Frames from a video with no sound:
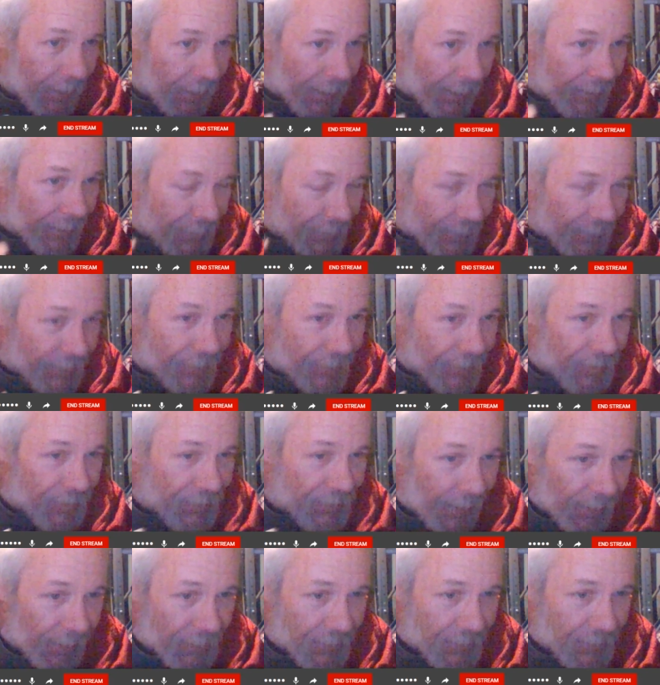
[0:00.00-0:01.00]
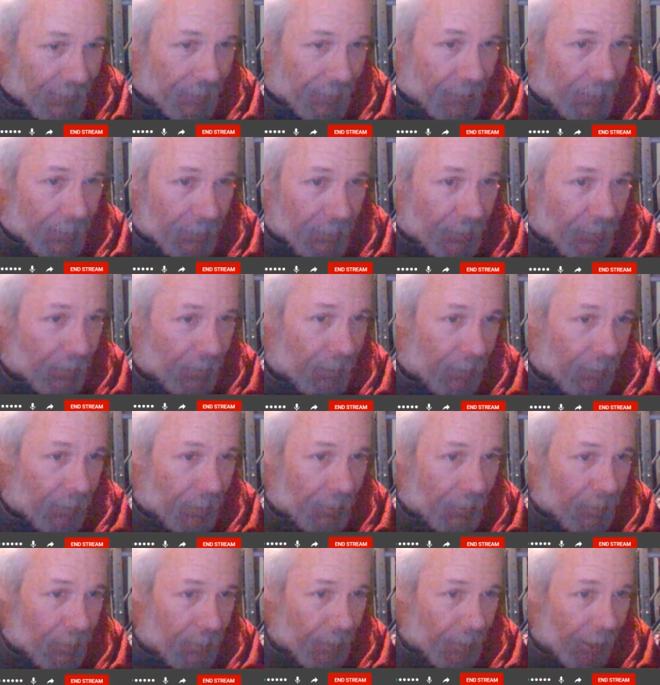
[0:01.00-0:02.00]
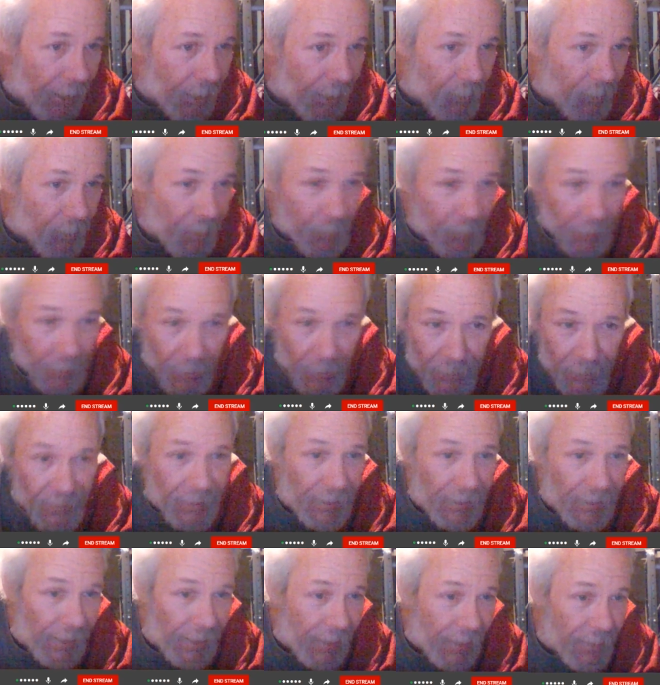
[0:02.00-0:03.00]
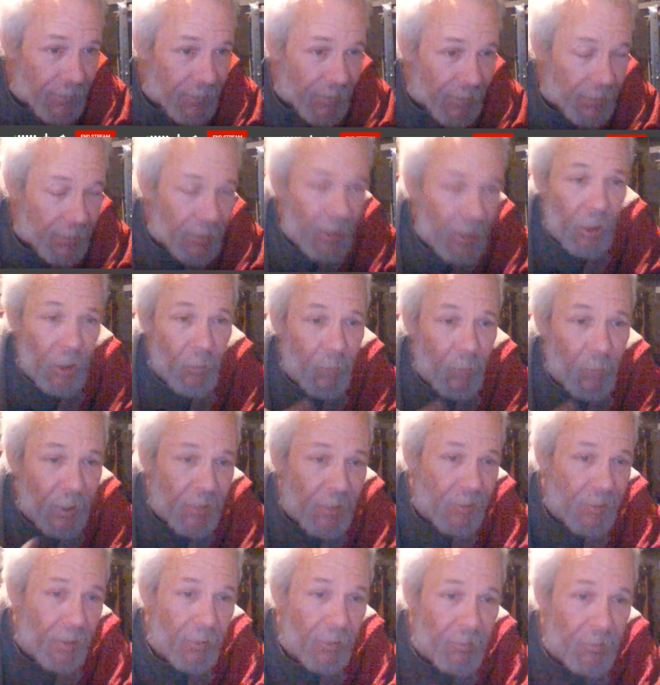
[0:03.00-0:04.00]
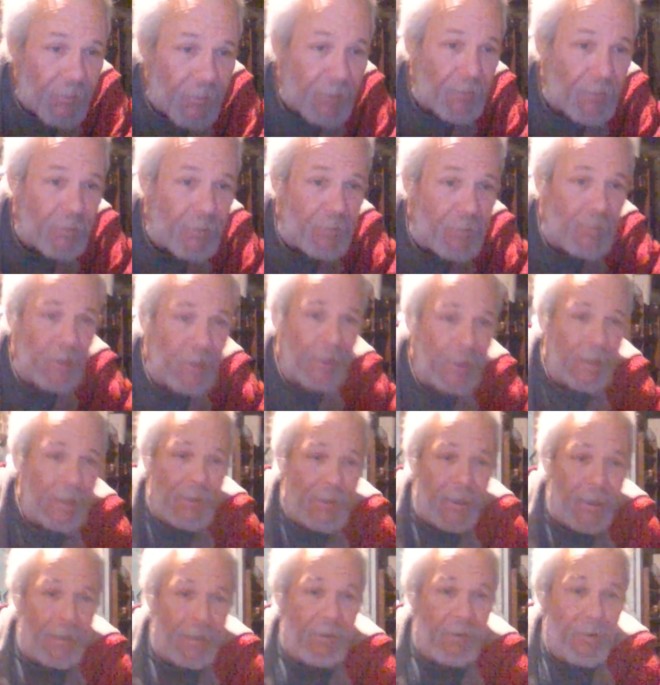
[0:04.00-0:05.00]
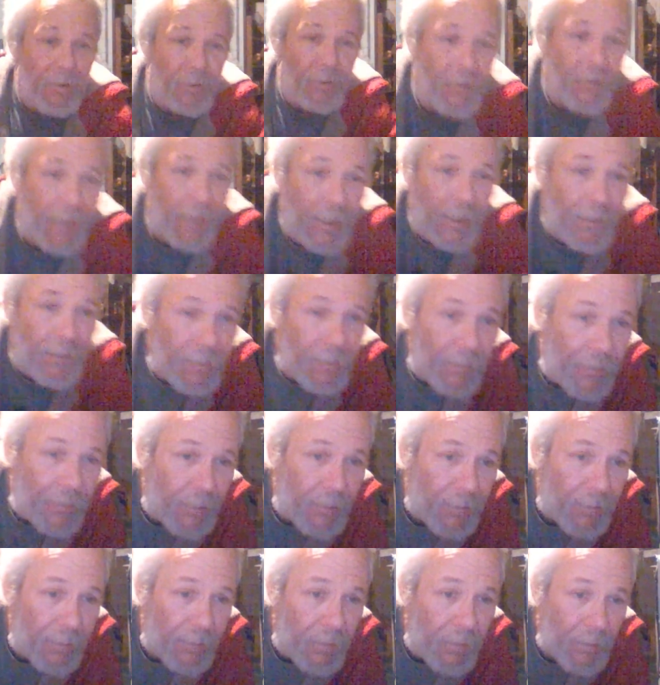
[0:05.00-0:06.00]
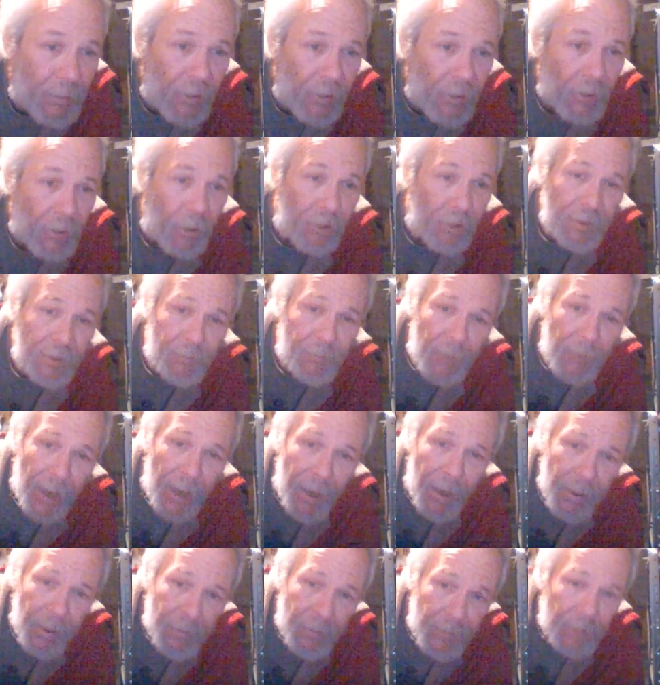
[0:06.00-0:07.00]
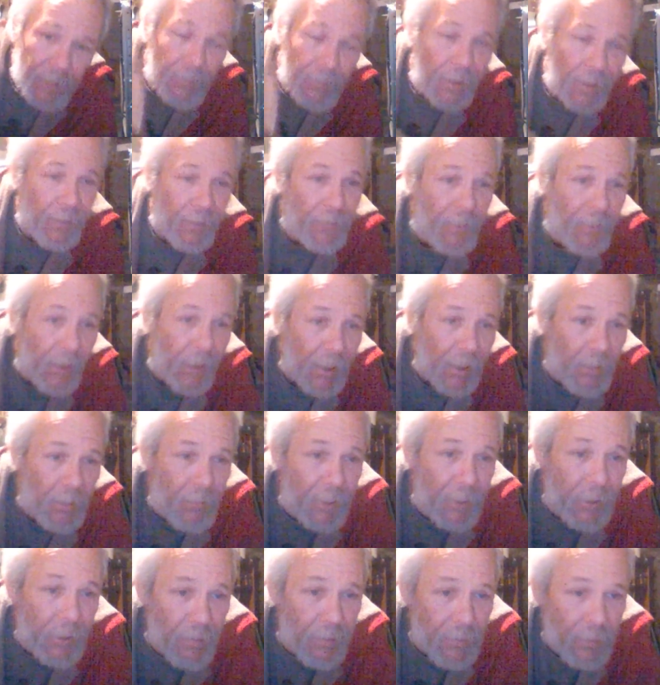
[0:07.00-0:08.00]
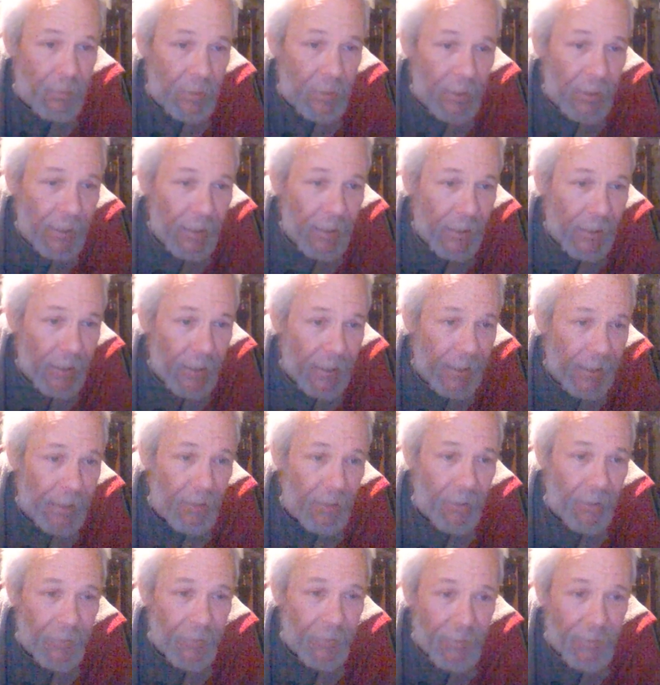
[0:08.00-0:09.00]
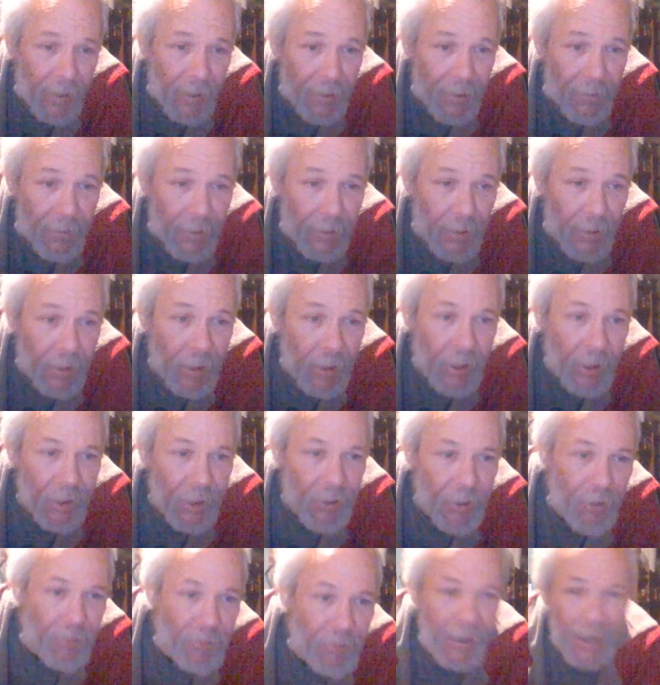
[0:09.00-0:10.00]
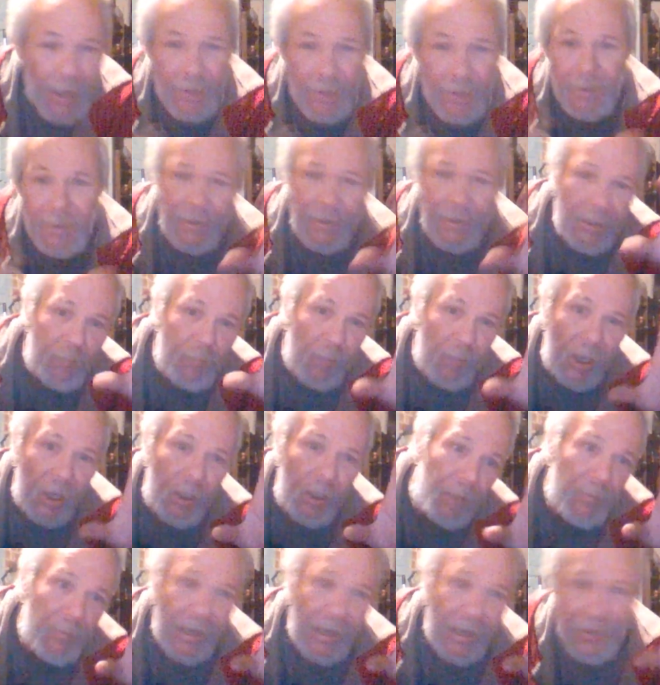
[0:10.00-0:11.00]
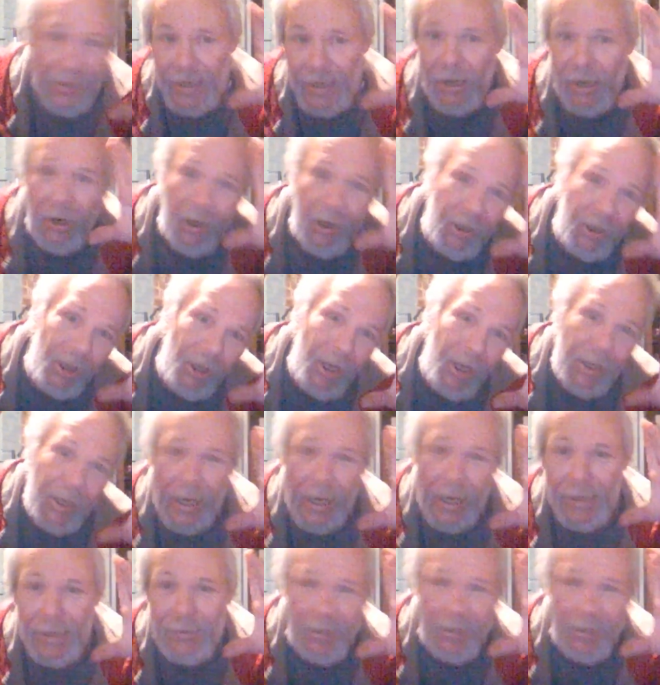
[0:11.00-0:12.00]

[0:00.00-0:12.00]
And it is, Dazza. And we proved it, Dazza. We showed you Tycho crater on the bottom of the motherfucking moon in Australia. You tried to debunk it by saying, oh, look, I